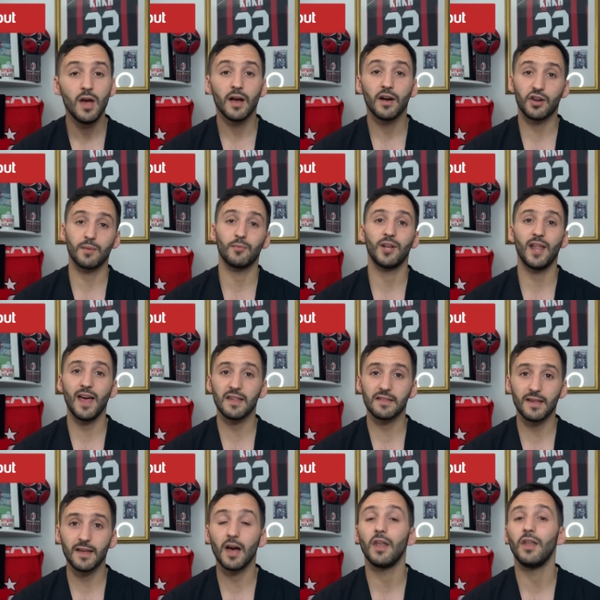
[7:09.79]

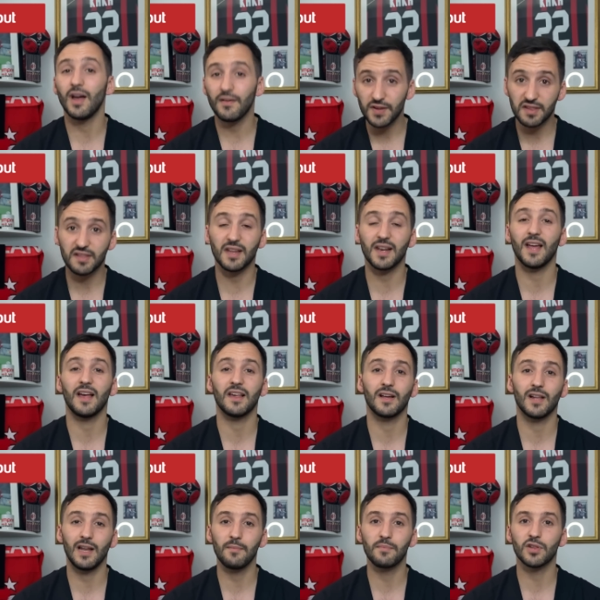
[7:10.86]
Cremonese, another Serie A club.